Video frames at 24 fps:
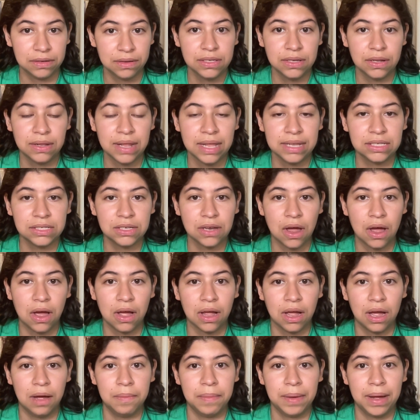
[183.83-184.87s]
So let's talk
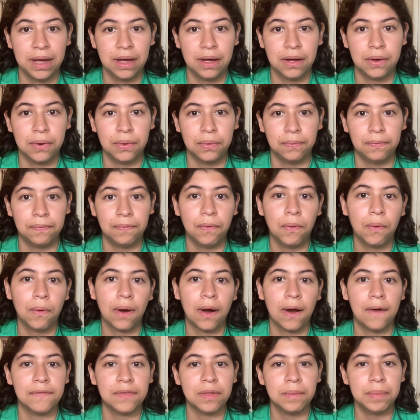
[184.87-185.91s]
about four
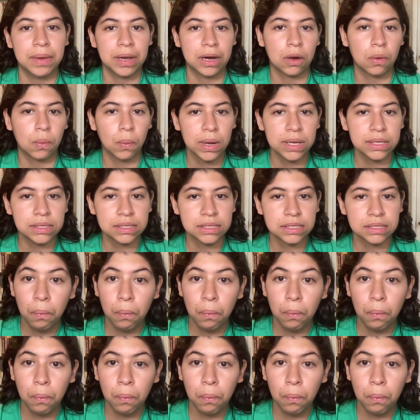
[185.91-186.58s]
of the bigger ones.